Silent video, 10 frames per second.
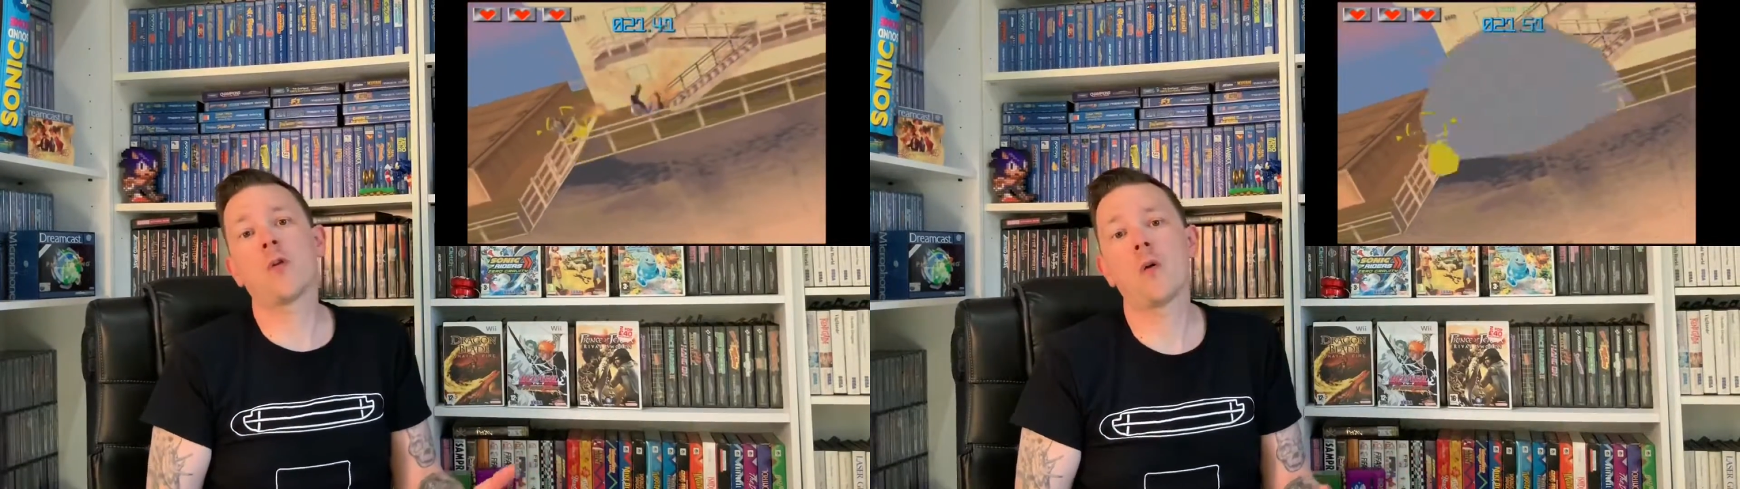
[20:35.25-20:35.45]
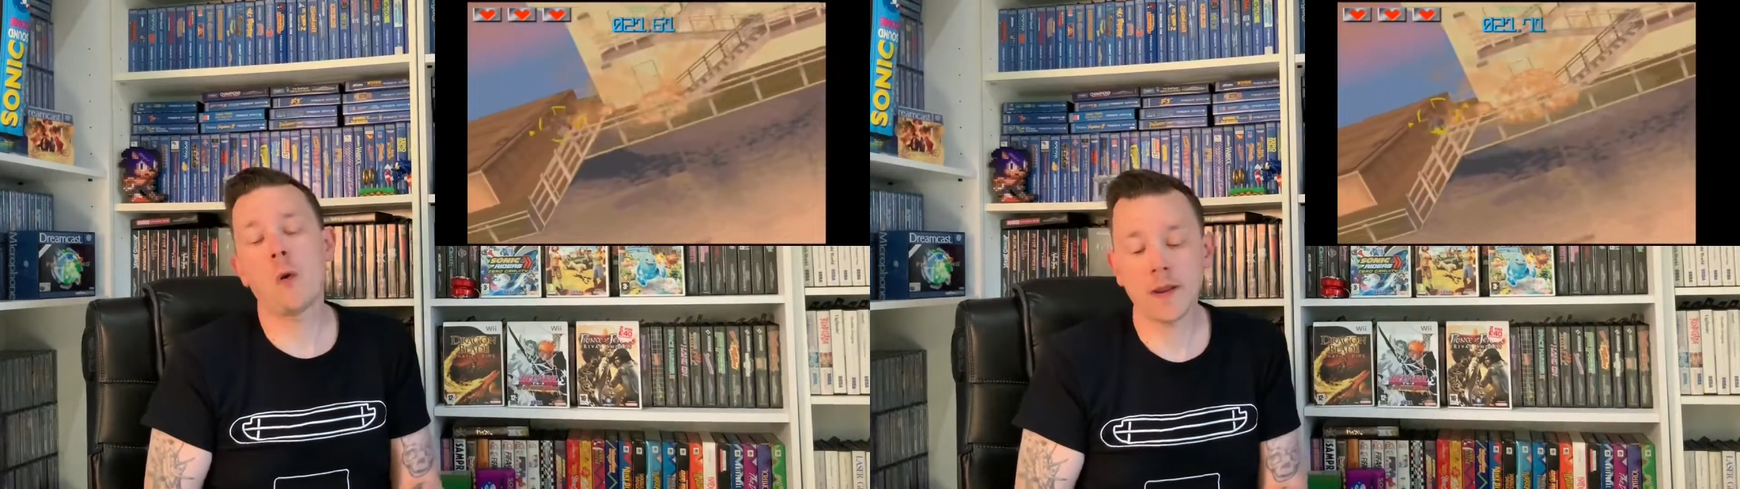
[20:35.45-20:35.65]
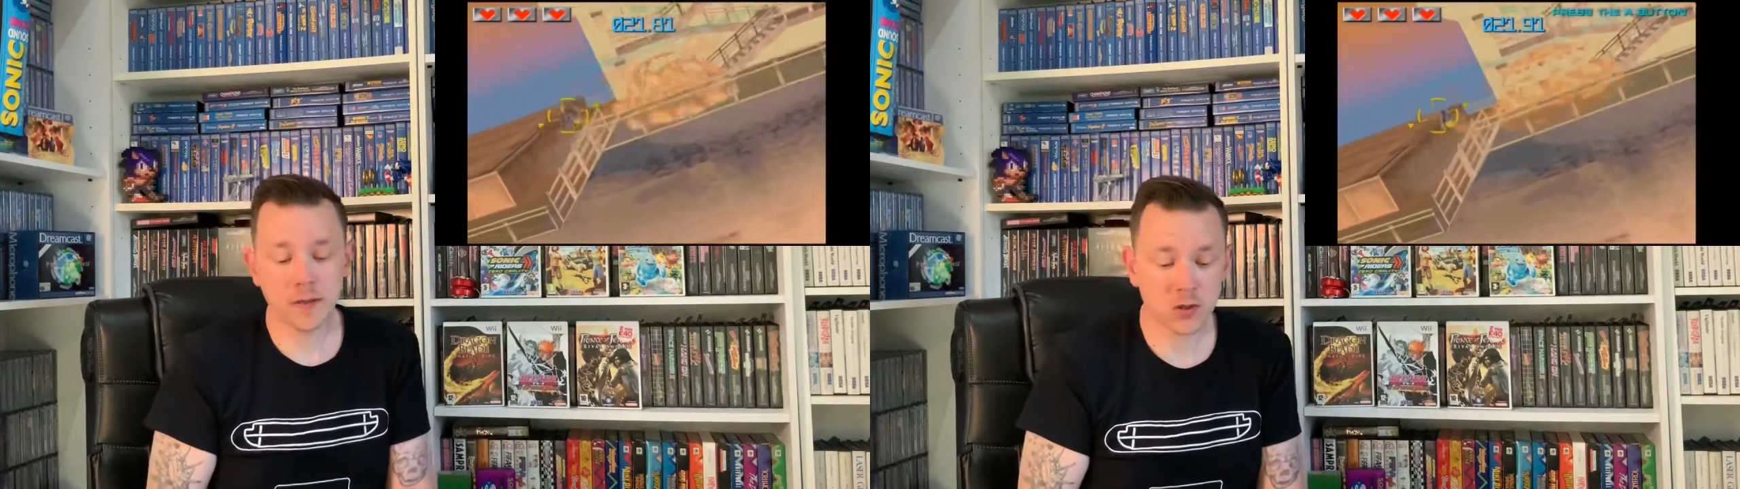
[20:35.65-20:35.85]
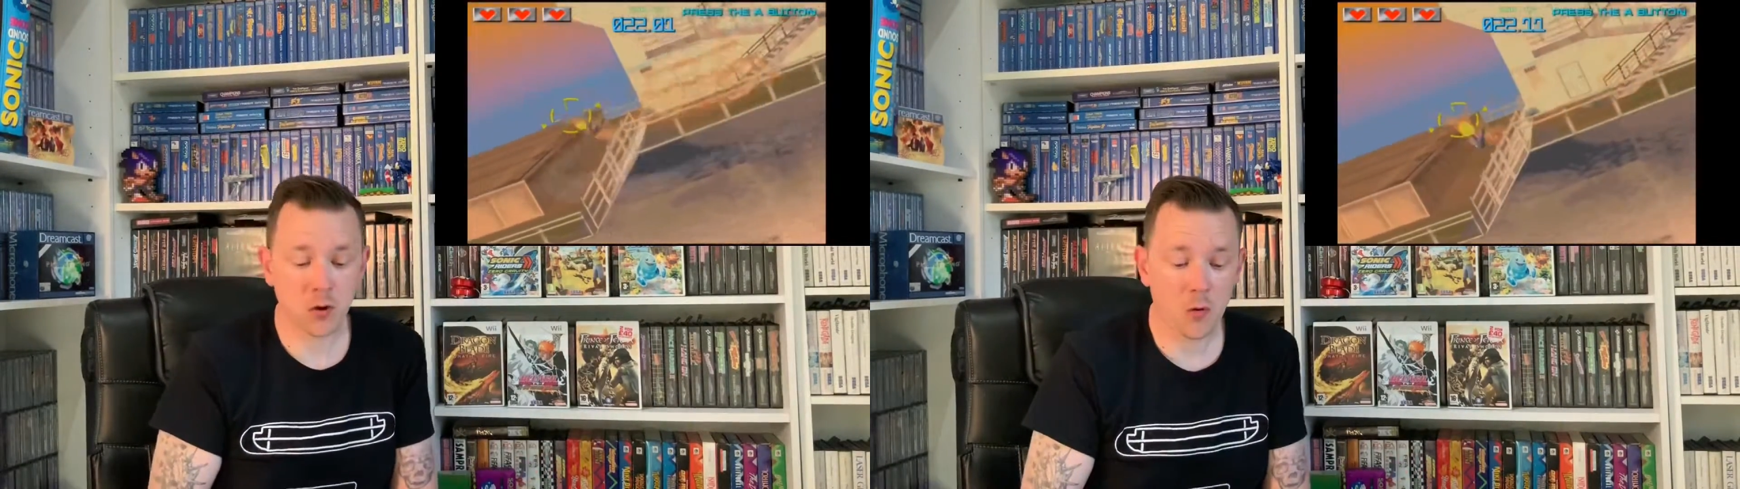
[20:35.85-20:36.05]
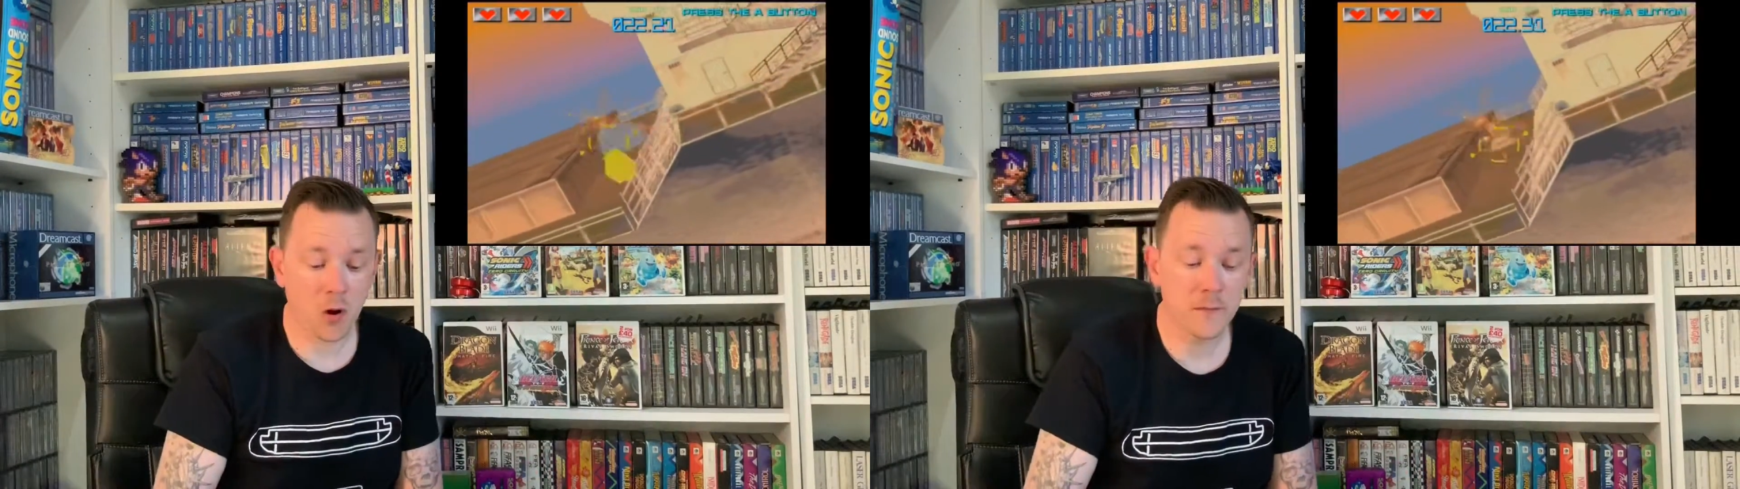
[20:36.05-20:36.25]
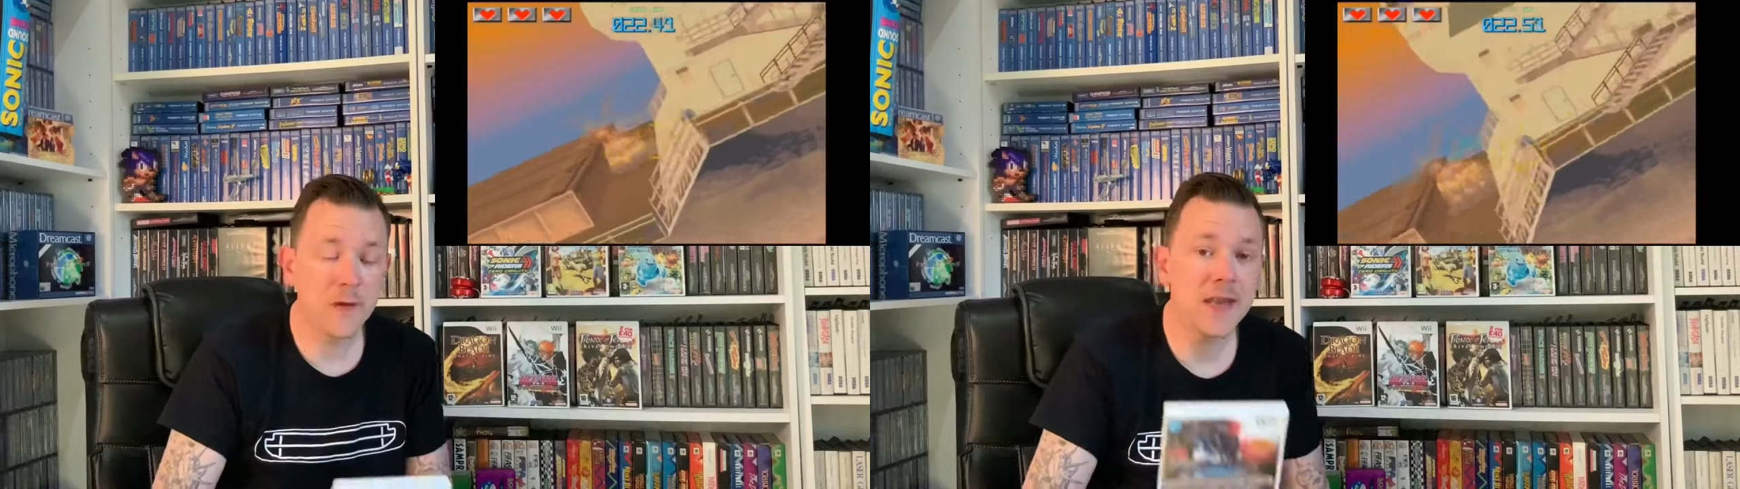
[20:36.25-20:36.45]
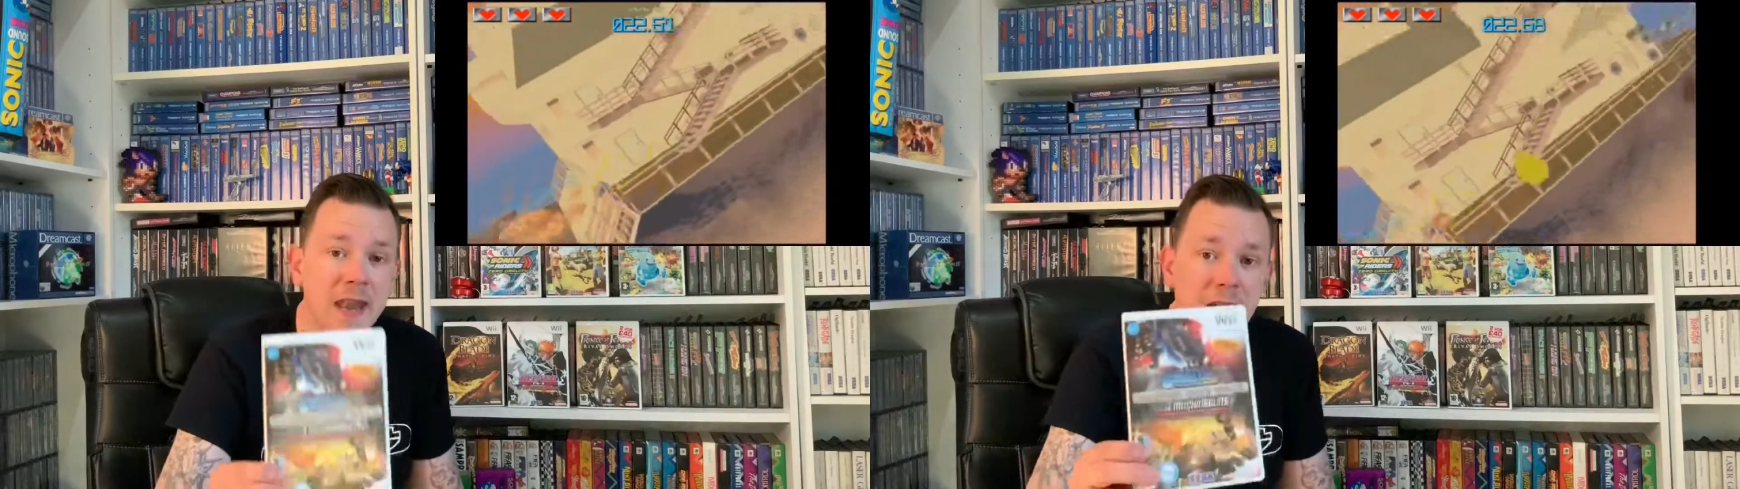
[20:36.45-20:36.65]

I went, so I've